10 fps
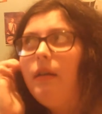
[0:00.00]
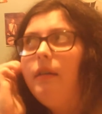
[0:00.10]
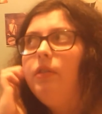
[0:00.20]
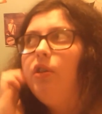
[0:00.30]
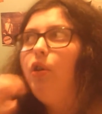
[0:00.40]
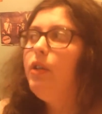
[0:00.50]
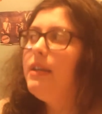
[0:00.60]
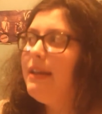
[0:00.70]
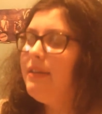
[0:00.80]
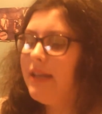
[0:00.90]
the only
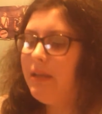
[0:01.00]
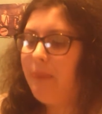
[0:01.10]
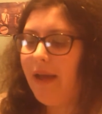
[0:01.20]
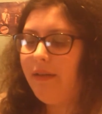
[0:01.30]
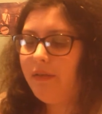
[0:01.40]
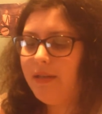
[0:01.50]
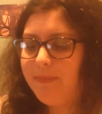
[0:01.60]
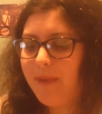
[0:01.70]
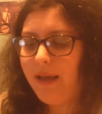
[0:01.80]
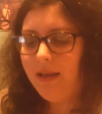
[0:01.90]
downside about this
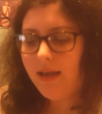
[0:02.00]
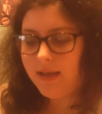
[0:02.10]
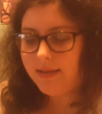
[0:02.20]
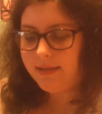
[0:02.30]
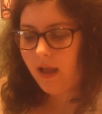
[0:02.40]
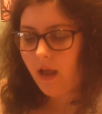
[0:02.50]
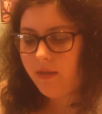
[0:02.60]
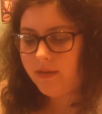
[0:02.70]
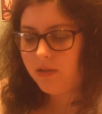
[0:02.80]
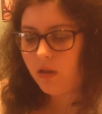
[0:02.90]
palette is that
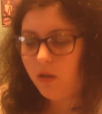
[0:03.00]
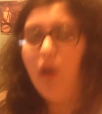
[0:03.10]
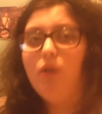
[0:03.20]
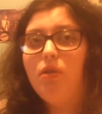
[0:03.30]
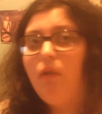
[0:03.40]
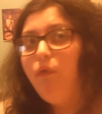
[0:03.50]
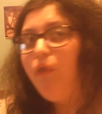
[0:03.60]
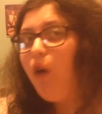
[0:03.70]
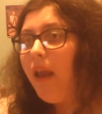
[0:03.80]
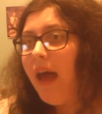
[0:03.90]
there's a lot of
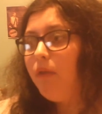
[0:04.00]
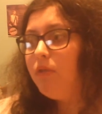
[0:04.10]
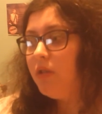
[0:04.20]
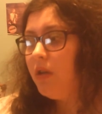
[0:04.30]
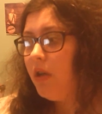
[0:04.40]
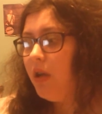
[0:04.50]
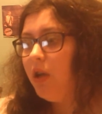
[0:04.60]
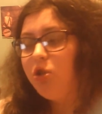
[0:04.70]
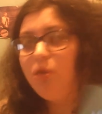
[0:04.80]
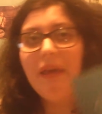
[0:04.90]
fallout,
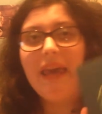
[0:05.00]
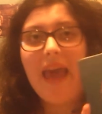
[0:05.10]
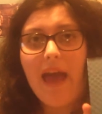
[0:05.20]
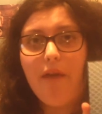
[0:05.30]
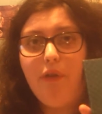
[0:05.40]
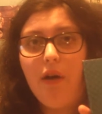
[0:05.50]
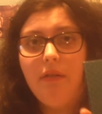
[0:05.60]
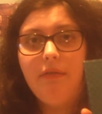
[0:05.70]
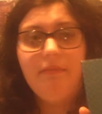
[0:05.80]
so be careful.